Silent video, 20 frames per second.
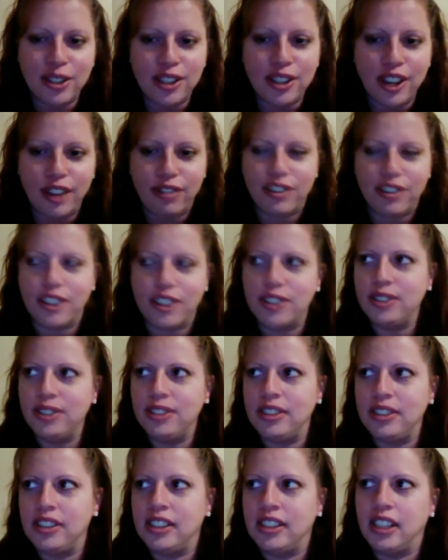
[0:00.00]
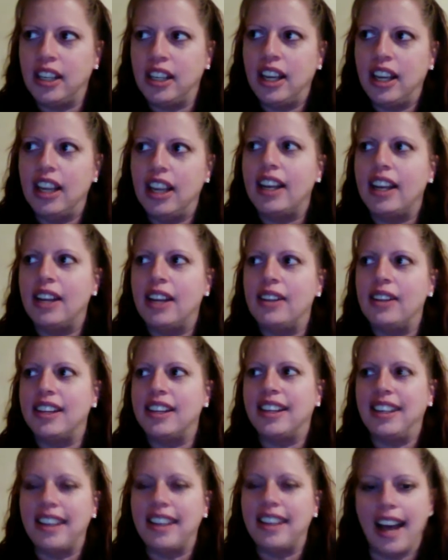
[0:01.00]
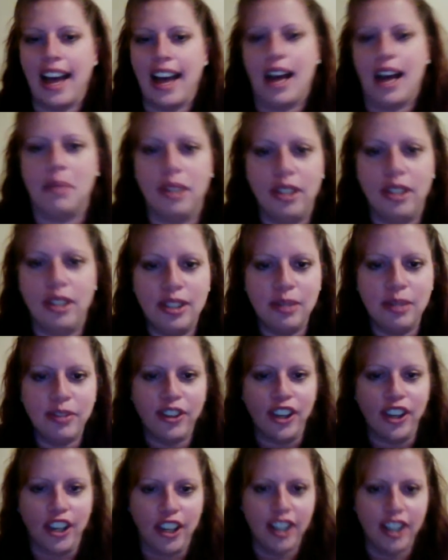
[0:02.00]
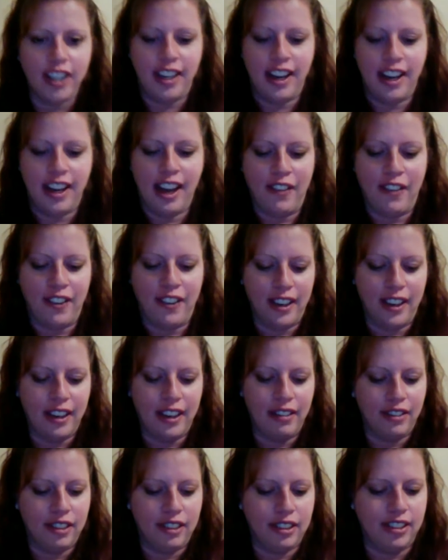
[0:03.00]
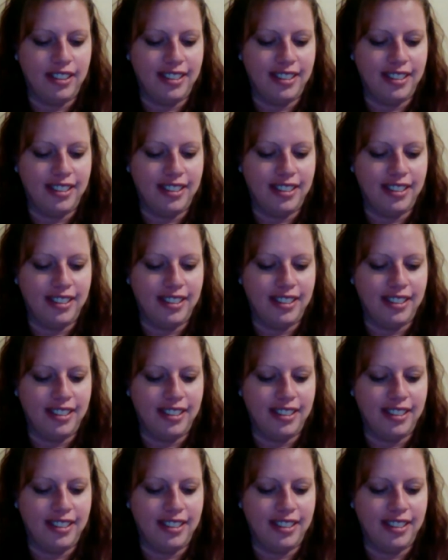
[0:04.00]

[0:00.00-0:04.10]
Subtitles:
our phones?" And I was like, "Yeah, but use them for good, not for evil."